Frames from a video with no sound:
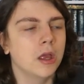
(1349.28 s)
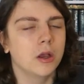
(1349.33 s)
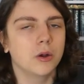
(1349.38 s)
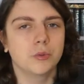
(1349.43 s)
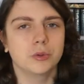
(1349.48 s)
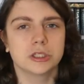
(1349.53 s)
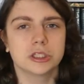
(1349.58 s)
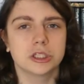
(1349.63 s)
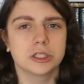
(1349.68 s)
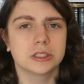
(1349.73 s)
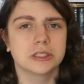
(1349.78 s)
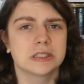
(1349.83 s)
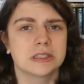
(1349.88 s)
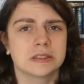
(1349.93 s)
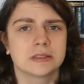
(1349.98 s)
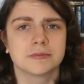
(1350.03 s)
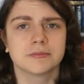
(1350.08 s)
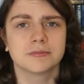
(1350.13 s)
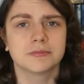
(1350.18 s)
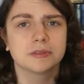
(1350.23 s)
which
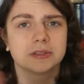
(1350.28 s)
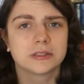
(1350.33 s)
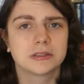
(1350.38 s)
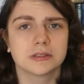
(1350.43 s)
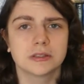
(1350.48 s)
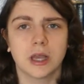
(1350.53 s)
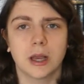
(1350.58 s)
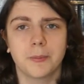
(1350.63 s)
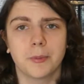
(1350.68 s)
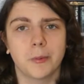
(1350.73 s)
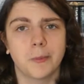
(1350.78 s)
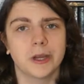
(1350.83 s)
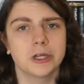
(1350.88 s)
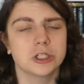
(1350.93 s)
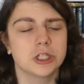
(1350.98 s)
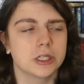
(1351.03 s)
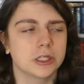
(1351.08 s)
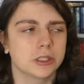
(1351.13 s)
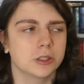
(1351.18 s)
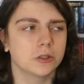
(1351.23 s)
is up on my
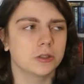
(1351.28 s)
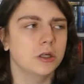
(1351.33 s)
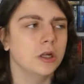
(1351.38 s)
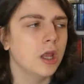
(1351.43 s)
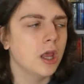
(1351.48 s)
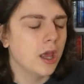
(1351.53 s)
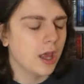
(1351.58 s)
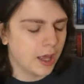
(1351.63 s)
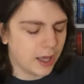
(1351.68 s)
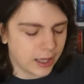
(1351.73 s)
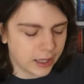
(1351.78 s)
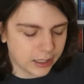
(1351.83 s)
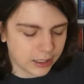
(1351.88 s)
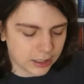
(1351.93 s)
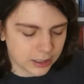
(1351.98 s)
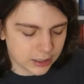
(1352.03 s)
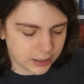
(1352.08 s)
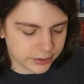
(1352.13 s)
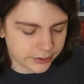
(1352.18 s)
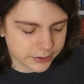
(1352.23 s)
channel.
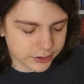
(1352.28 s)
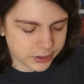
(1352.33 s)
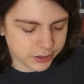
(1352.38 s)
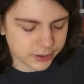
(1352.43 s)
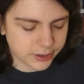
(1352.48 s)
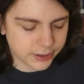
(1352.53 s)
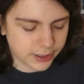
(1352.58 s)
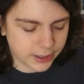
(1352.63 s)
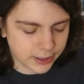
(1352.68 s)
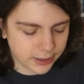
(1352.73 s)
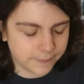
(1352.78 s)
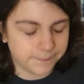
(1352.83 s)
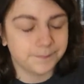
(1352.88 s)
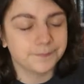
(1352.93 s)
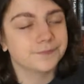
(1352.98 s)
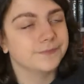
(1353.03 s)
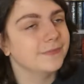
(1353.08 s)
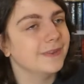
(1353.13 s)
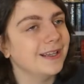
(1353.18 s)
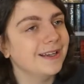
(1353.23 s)
And
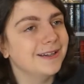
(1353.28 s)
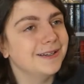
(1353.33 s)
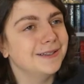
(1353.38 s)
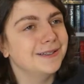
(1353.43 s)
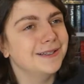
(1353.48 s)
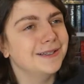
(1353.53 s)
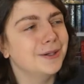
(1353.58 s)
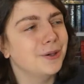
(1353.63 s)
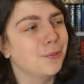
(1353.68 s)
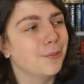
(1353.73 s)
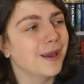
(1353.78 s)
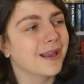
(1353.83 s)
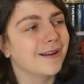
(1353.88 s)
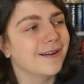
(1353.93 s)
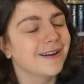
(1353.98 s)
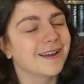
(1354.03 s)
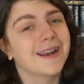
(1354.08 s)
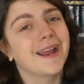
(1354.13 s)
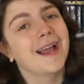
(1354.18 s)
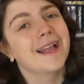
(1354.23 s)
oh my
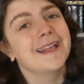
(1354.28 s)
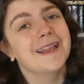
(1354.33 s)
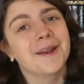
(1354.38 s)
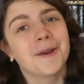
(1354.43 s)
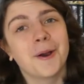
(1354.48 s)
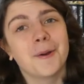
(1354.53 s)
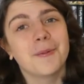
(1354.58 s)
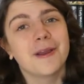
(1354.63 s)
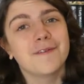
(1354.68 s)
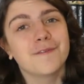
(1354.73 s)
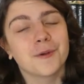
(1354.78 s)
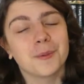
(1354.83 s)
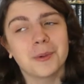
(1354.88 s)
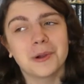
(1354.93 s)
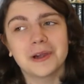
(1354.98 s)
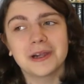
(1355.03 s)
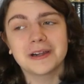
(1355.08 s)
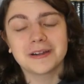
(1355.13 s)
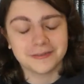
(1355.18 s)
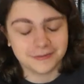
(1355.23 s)
god, I cannot wait for
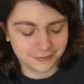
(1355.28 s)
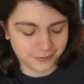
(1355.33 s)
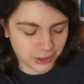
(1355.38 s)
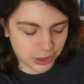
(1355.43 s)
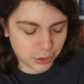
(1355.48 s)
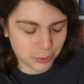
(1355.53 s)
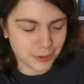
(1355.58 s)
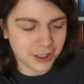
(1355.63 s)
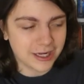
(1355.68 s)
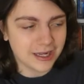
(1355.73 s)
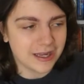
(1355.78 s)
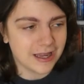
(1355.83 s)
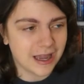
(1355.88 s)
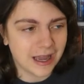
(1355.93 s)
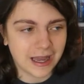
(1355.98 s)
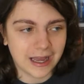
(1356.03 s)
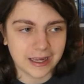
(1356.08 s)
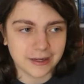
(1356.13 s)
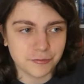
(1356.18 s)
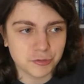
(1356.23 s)
book 3.
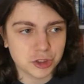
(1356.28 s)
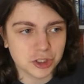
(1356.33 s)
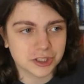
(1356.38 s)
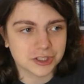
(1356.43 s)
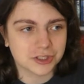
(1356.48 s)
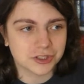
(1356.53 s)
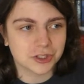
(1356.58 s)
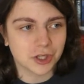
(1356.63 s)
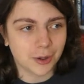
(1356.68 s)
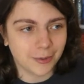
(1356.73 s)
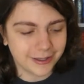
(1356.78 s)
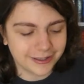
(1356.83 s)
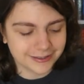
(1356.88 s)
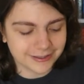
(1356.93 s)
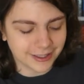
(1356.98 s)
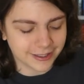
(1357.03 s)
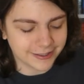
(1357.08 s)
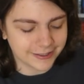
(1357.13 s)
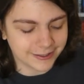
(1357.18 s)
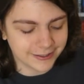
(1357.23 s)
I'm just so
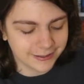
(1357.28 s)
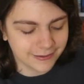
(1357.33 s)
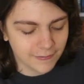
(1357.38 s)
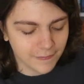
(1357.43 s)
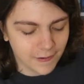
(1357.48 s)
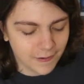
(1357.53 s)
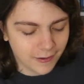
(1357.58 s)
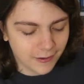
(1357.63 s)
excited.